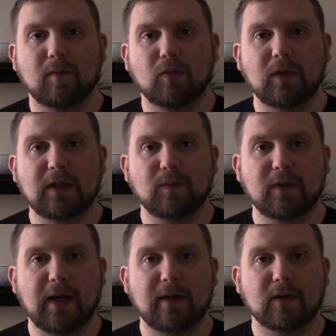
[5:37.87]
please
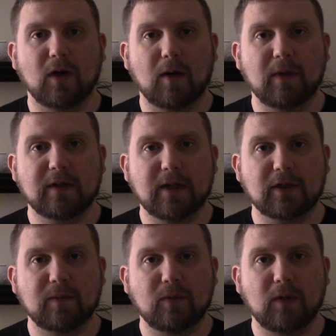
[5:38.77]
put that in the comments
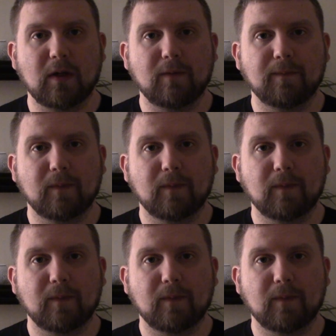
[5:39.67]
section below.